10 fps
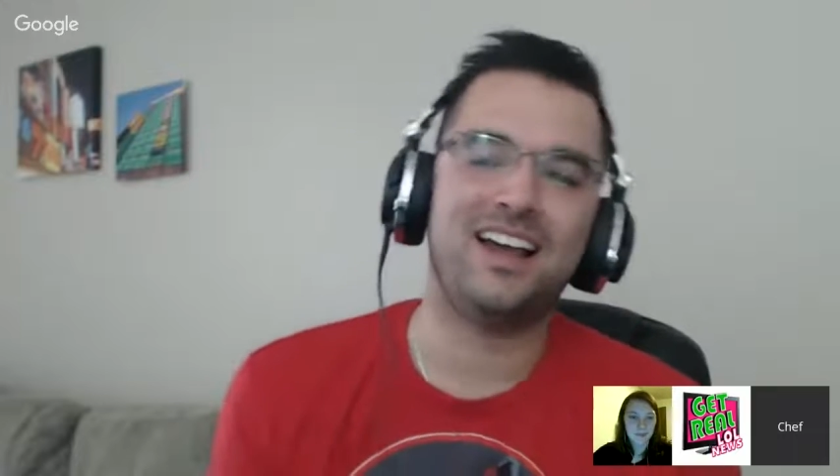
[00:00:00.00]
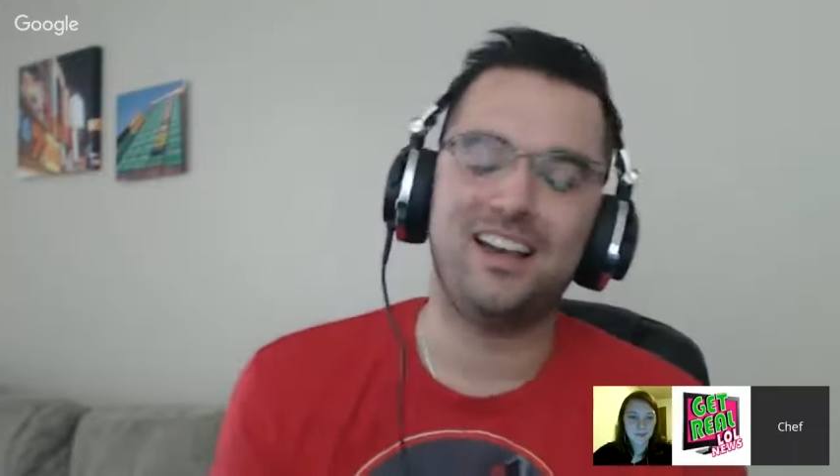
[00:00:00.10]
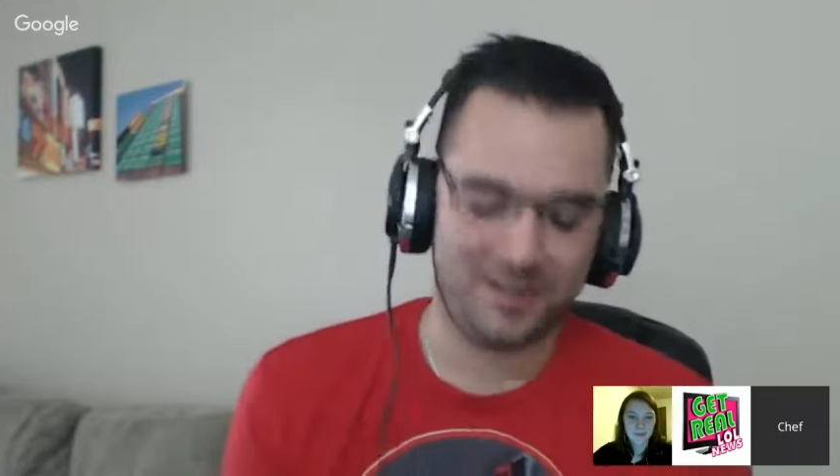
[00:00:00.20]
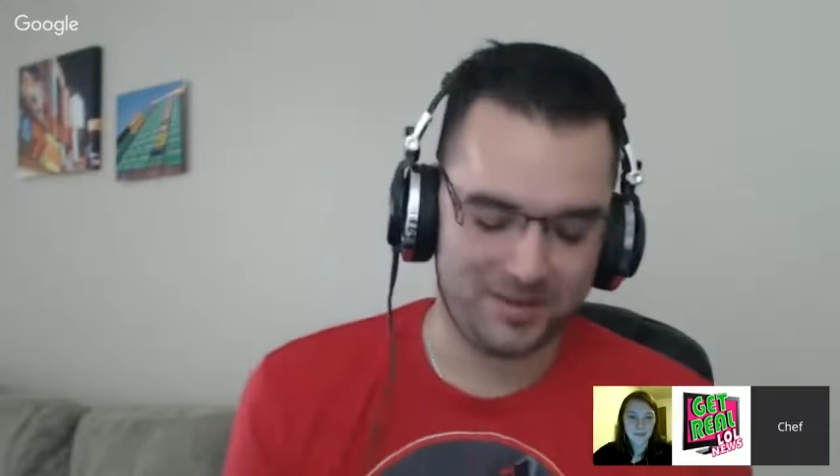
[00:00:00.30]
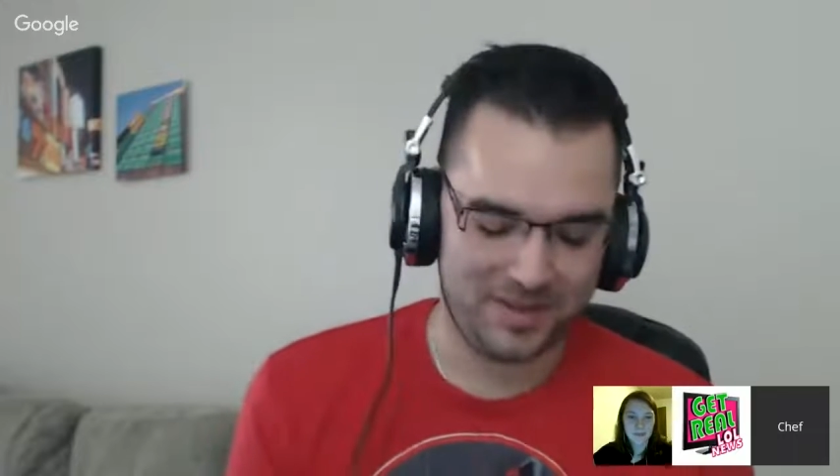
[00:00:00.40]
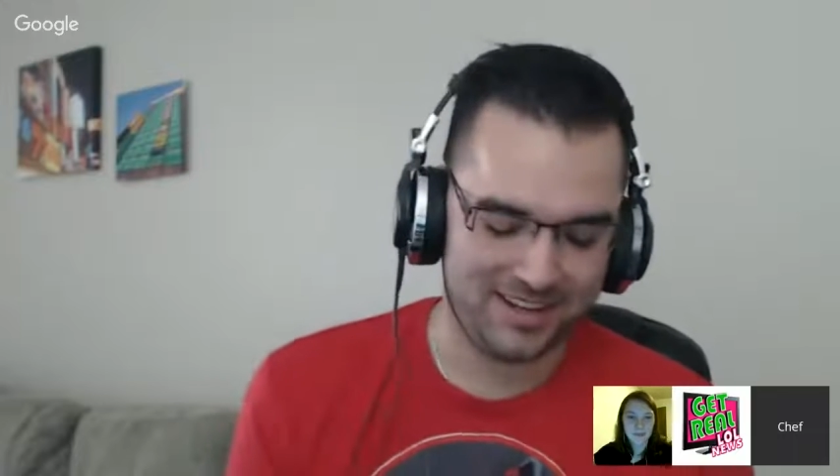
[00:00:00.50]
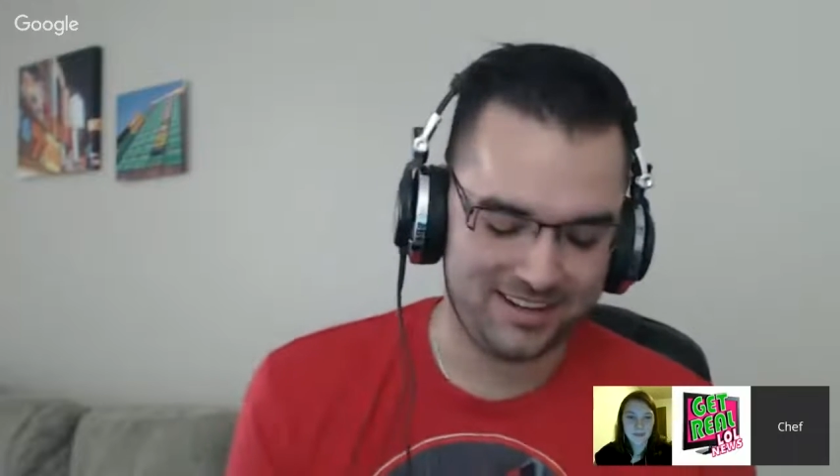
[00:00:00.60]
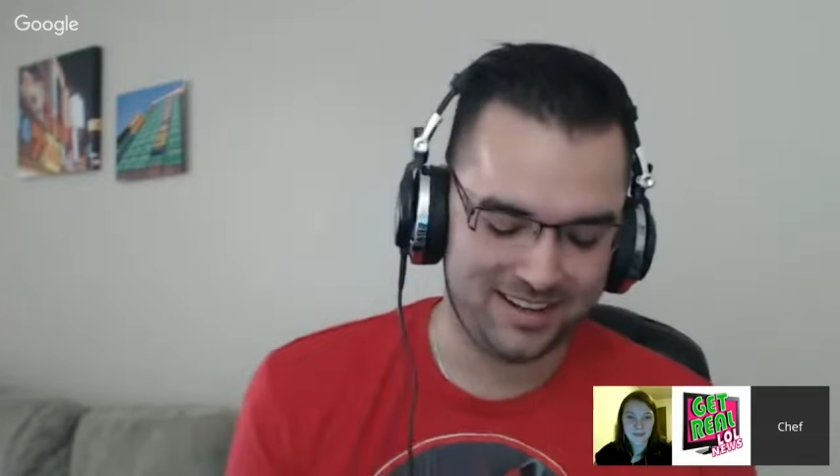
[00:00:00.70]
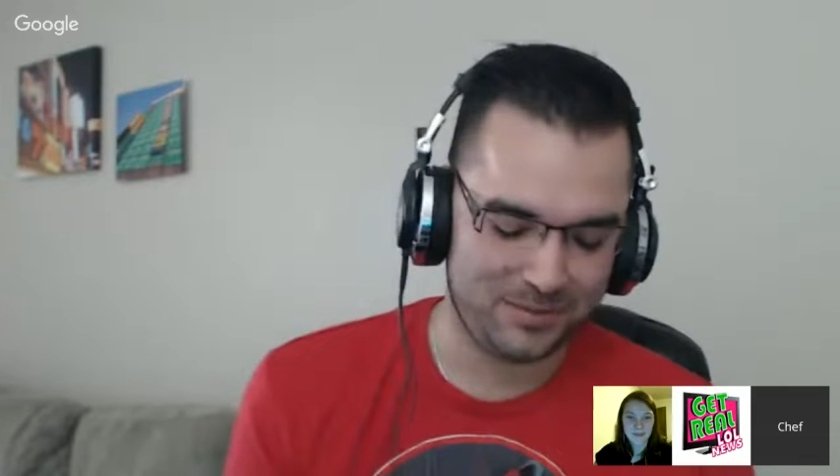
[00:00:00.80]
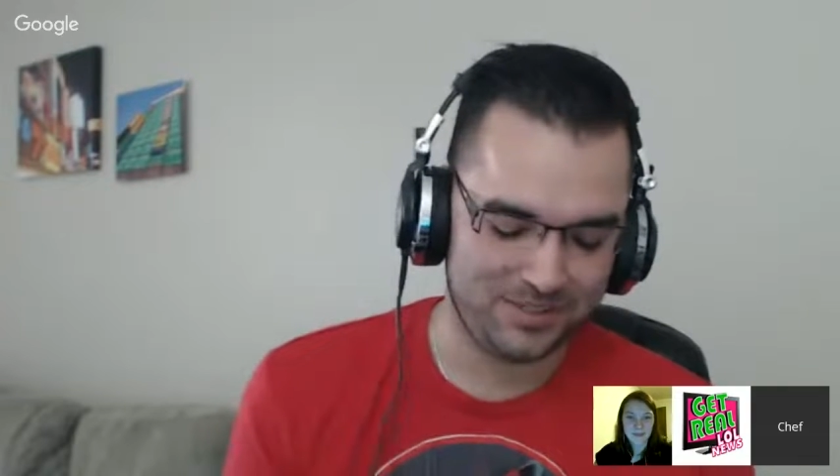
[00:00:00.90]
oh,
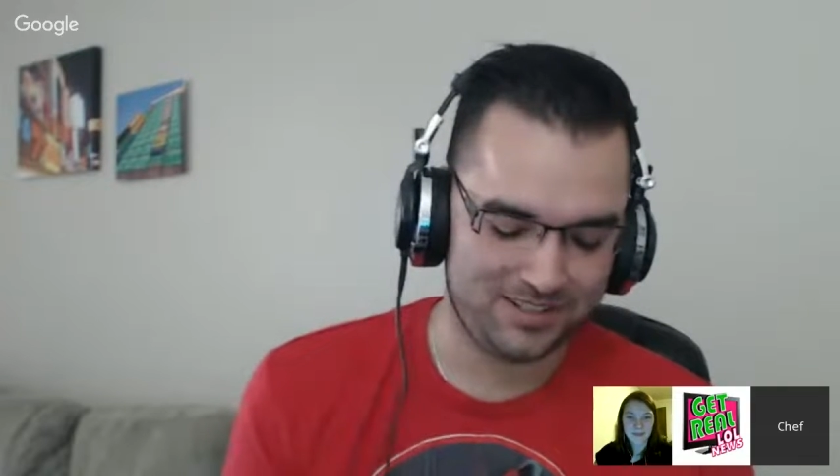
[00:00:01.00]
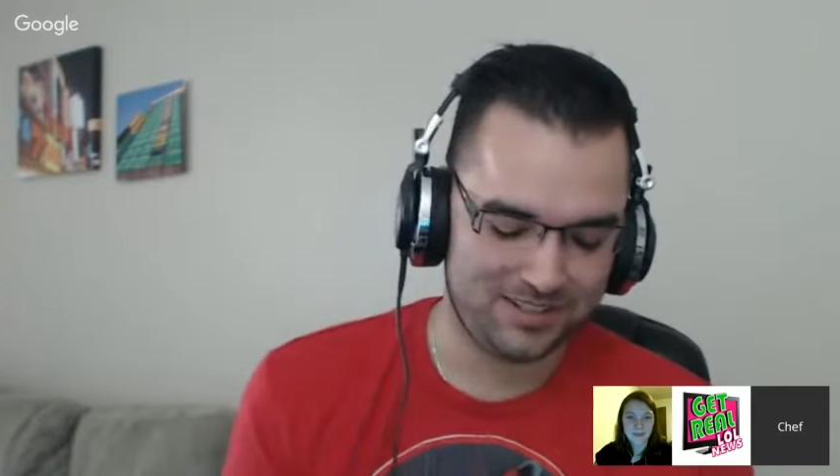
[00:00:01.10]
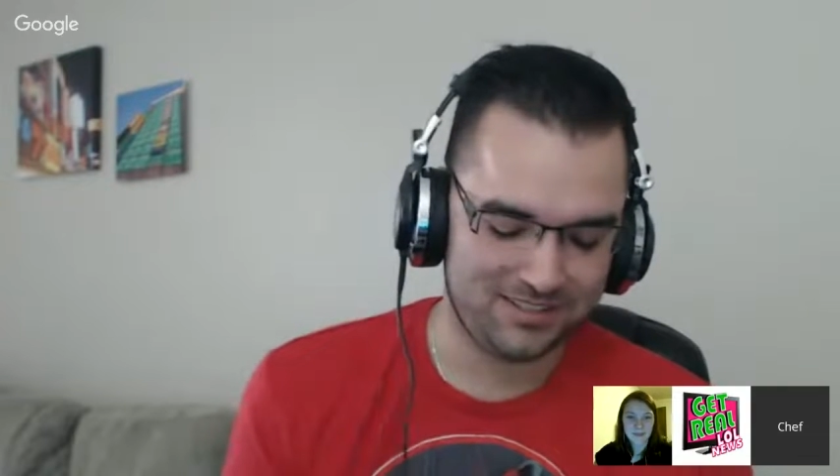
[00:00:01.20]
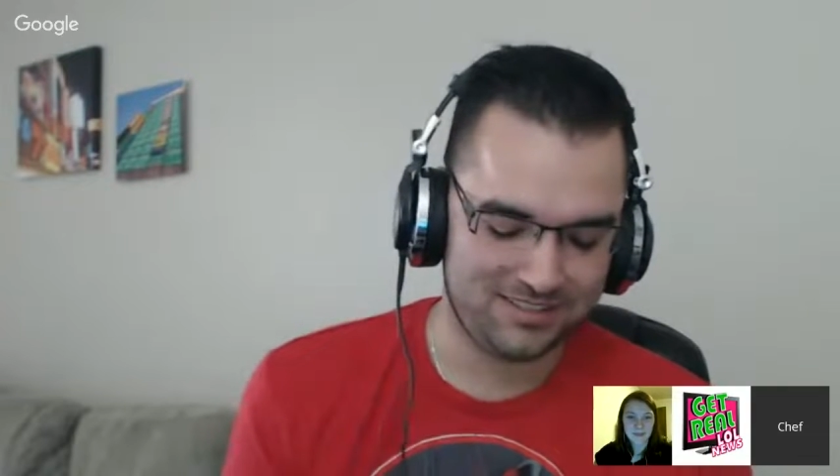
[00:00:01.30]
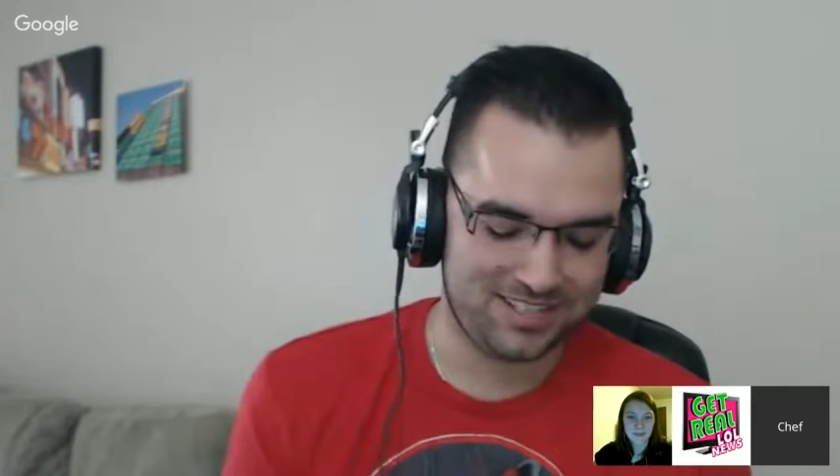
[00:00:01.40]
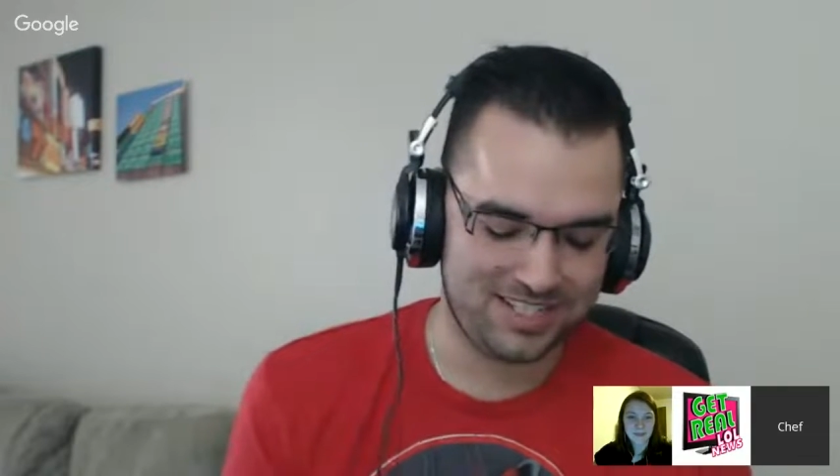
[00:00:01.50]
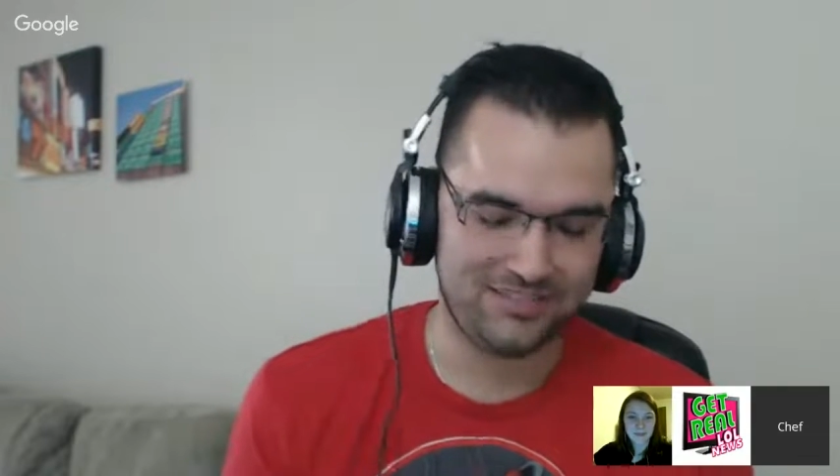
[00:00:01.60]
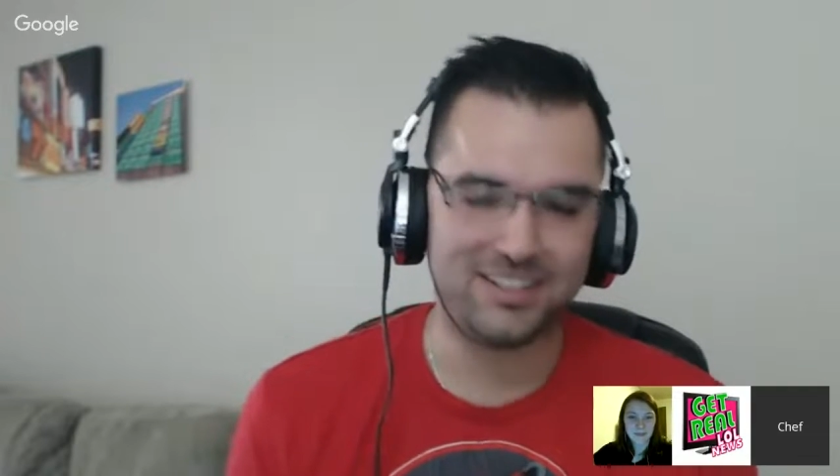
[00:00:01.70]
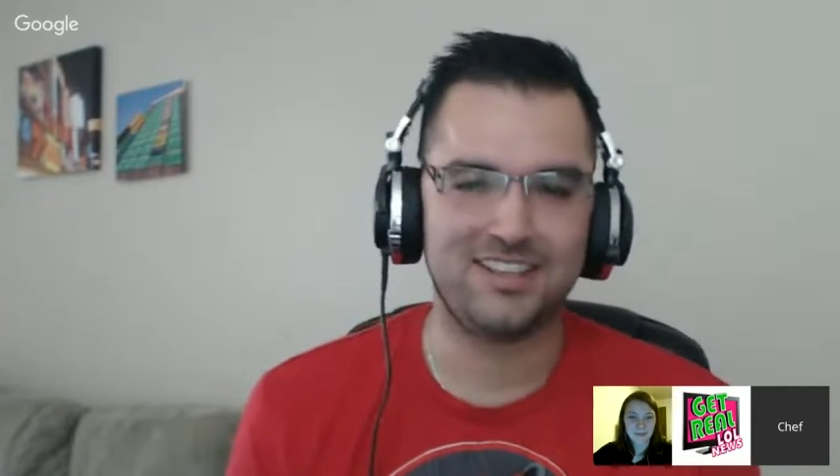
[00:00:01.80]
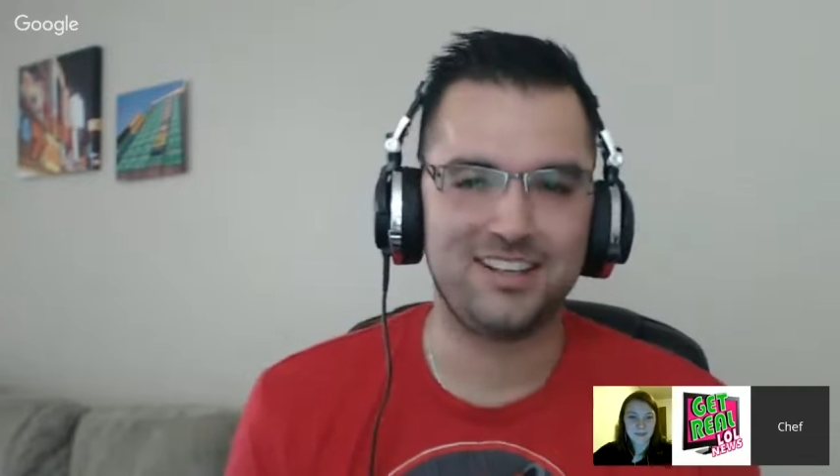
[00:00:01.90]
man, I was on
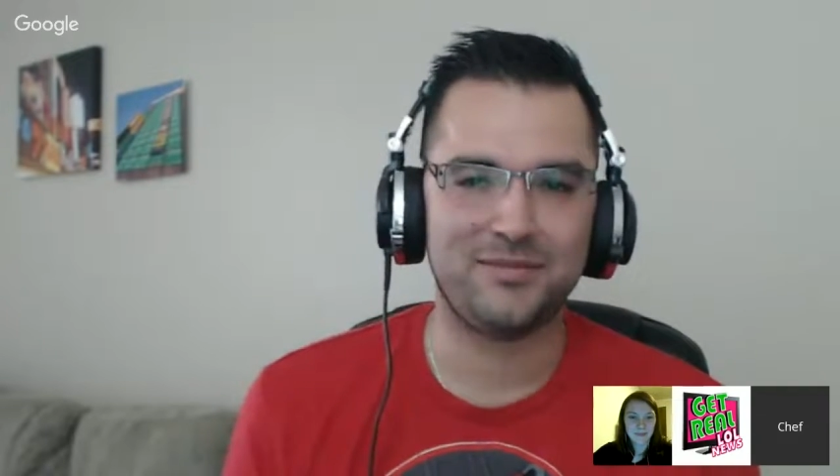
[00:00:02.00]
TV,